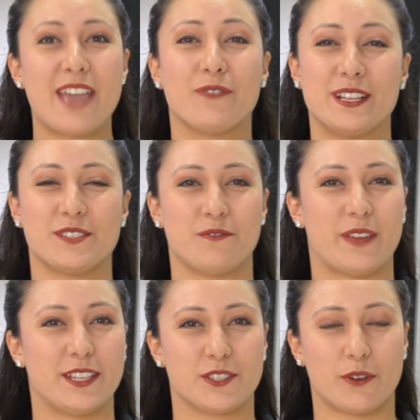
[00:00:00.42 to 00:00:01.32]
friends and
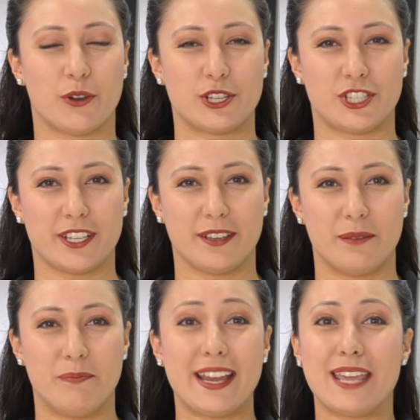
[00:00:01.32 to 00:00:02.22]
fans of
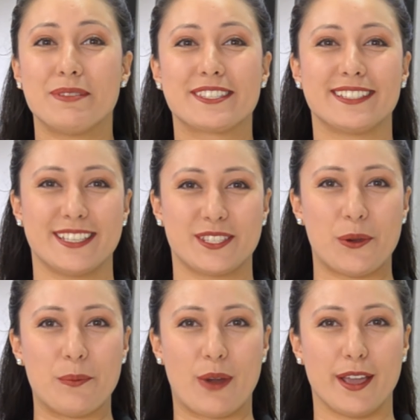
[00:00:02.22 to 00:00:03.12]
OSG, my name is Alyssa
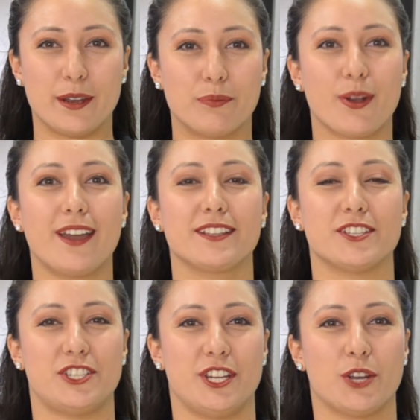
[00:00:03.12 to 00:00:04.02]
O'Brien, Product
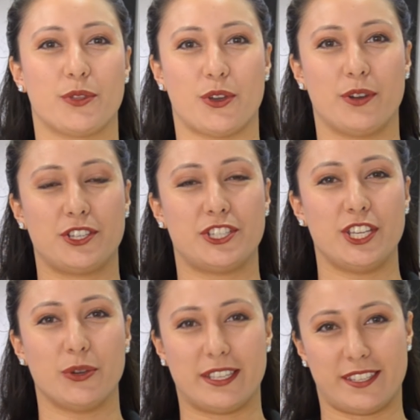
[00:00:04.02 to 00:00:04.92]
Engineer with OSG
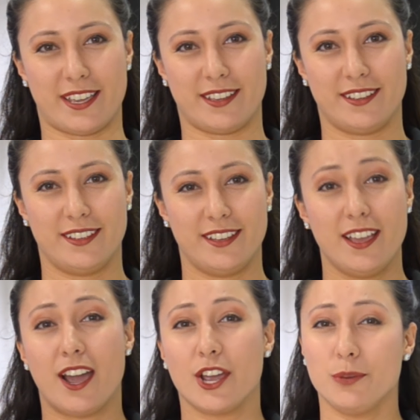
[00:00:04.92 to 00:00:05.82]
USA.
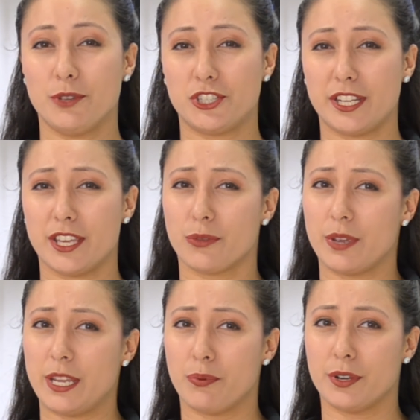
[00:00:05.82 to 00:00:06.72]
Are you machining
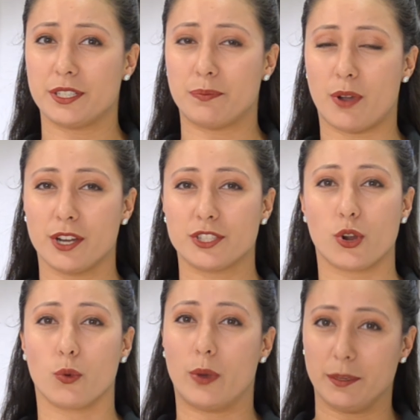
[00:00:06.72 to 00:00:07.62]
3D printed parts
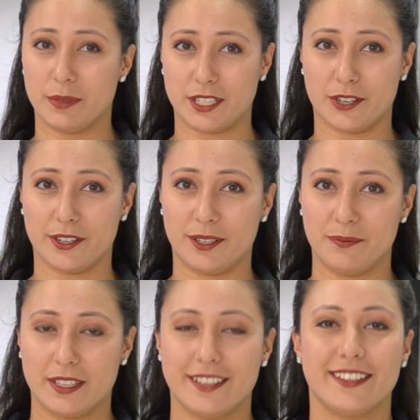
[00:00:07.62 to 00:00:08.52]
or weld material?
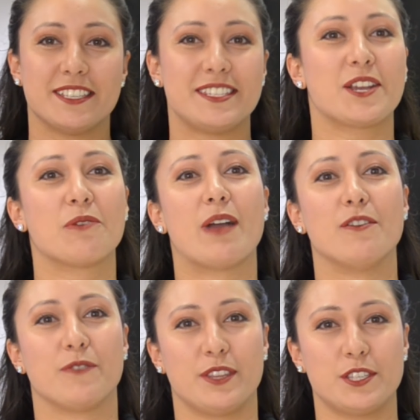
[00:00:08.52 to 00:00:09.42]
Stick
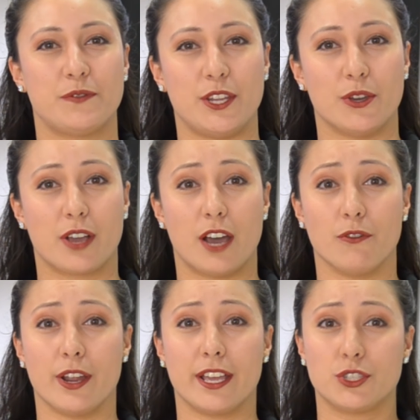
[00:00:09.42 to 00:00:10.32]
around for this video
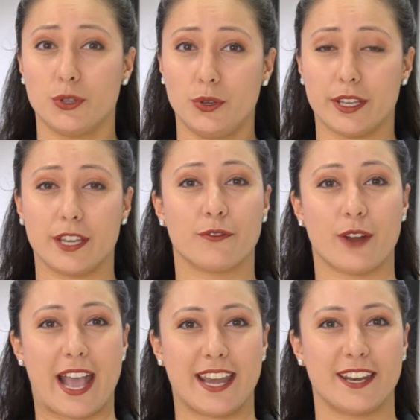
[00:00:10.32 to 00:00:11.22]
covering tooling
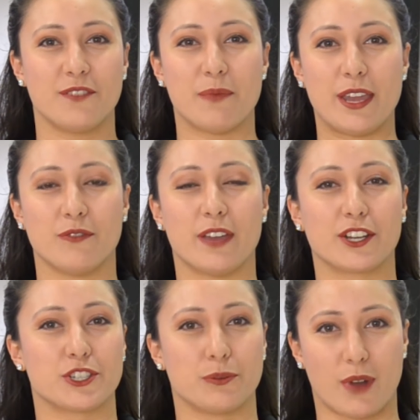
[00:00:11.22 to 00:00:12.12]
for additive
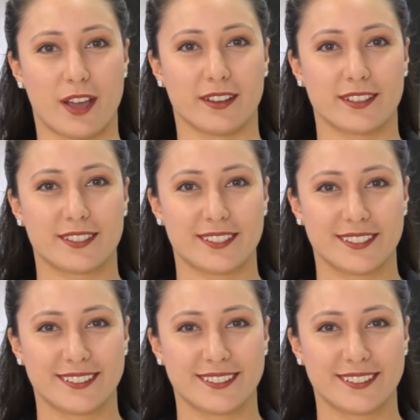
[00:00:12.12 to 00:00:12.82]
manufactured products.